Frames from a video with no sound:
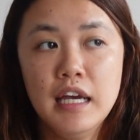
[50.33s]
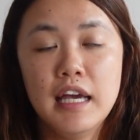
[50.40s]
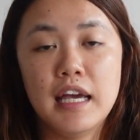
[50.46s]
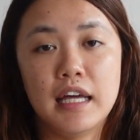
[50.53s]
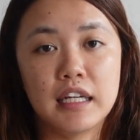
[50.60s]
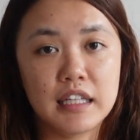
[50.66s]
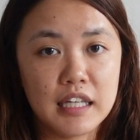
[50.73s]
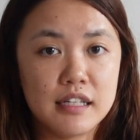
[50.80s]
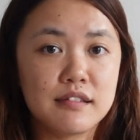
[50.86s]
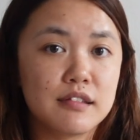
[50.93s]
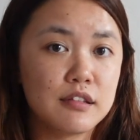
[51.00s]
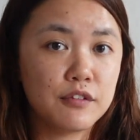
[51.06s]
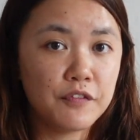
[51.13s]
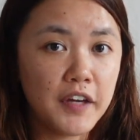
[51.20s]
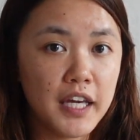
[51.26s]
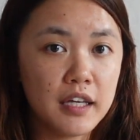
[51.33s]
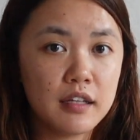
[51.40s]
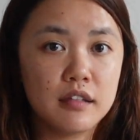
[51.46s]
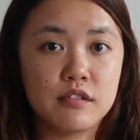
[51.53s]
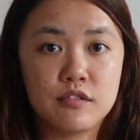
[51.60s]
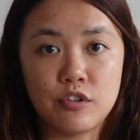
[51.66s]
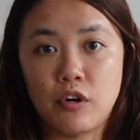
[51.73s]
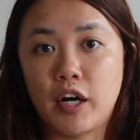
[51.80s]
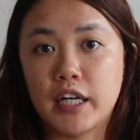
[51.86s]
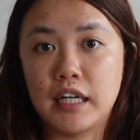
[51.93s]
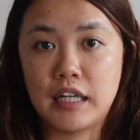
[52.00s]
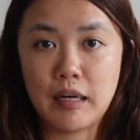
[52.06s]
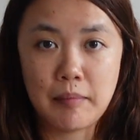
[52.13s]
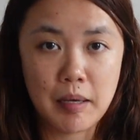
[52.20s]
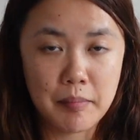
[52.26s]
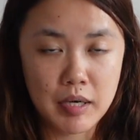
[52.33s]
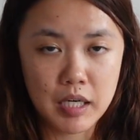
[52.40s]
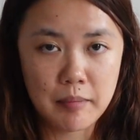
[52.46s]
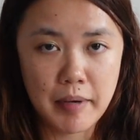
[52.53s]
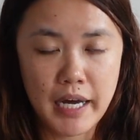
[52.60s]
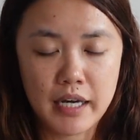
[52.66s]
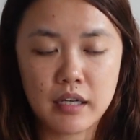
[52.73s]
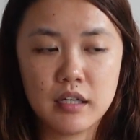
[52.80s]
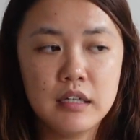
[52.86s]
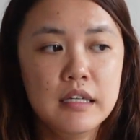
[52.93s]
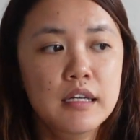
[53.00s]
and in case it's fake, so I can get my money back.